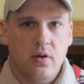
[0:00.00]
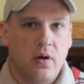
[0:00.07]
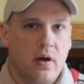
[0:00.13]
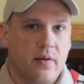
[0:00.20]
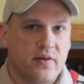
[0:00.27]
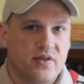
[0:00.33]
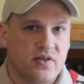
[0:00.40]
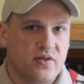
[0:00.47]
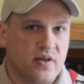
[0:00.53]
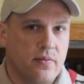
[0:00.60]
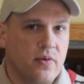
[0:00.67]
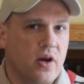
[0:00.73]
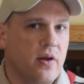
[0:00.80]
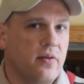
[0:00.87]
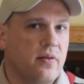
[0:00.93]

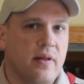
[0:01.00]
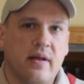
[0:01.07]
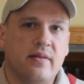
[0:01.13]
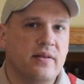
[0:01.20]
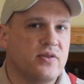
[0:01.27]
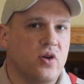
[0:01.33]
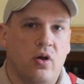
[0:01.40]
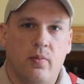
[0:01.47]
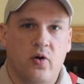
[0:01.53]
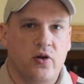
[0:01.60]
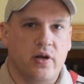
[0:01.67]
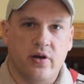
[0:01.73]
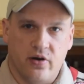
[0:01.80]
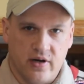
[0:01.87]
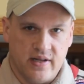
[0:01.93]
That's all
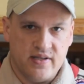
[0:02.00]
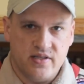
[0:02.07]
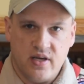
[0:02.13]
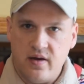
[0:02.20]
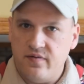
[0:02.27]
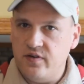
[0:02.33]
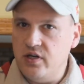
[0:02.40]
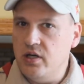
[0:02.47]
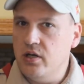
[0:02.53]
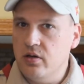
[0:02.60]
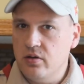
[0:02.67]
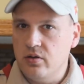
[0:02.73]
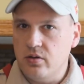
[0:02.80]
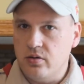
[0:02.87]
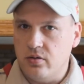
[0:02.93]
about internet safety.
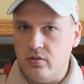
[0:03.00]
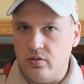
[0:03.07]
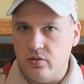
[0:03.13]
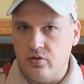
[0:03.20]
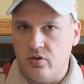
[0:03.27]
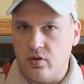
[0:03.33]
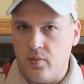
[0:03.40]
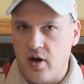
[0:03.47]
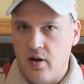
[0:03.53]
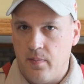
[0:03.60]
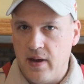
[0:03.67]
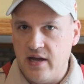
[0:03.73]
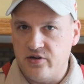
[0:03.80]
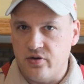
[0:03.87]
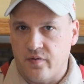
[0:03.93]
You're doing a merit
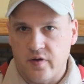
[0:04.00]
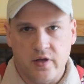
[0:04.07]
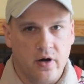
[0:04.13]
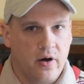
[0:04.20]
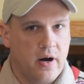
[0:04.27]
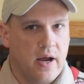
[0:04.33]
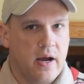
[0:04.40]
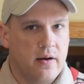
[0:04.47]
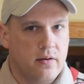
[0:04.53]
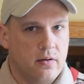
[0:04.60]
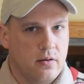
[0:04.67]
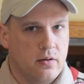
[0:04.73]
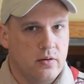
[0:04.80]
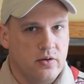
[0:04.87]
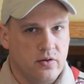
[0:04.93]
badge over the internet,
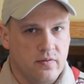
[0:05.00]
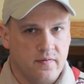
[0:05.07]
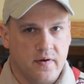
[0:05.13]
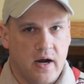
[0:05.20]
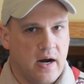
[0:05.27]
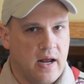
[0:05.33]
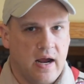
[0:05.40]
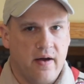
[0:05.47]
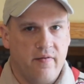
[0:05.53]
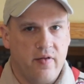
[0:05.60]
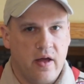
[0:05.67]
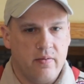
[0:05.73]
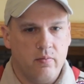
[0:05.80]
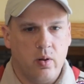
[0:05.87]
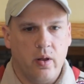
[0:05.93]
you've got to have
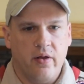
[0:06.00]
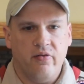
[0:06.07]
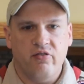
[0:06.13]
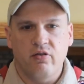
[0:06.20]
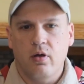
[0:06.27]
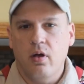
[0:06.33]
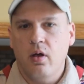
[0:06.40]
that in place.